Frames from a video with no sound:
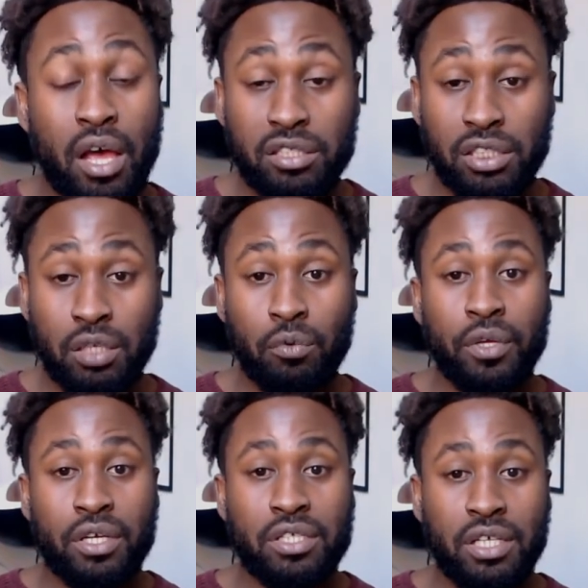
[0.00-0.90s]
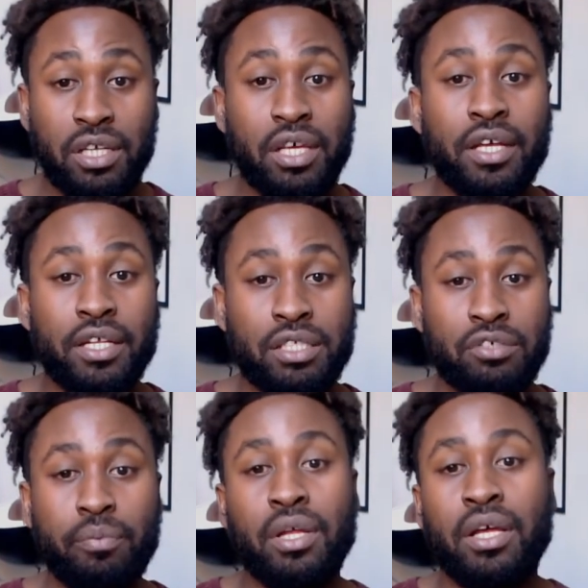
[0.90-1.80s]
So what we can see here to
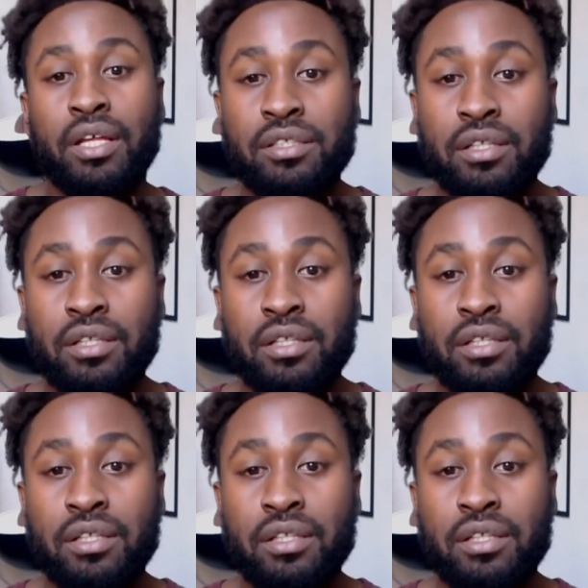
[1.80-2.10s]
apply it into